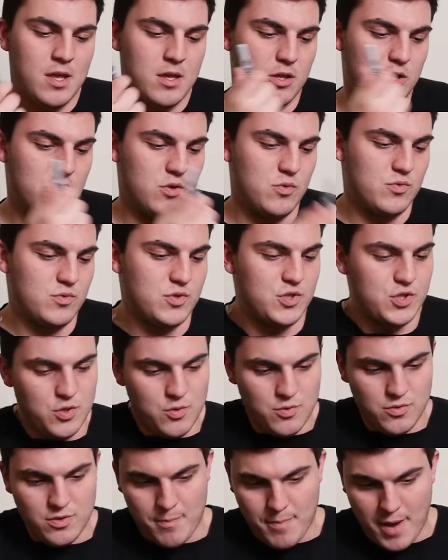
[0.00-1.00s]
You
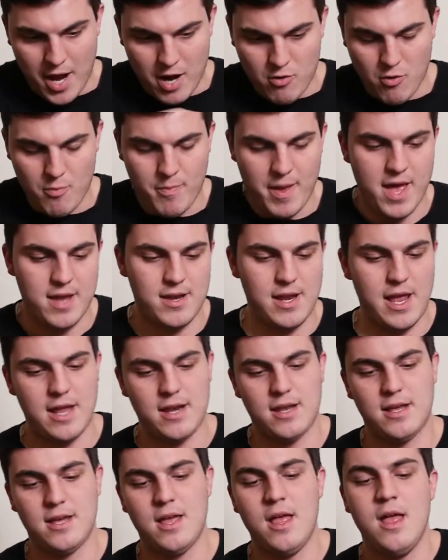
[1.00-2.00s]
shoot the Pyro pen at
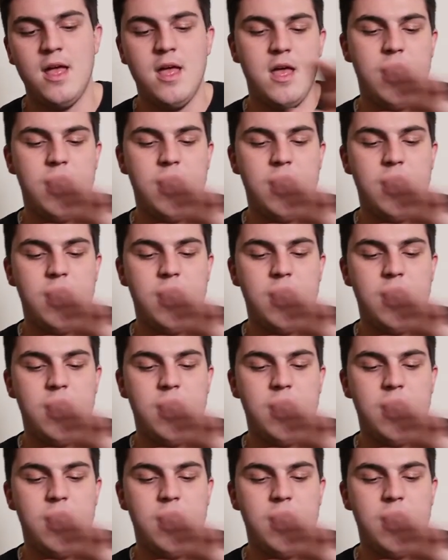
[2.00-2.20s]
it.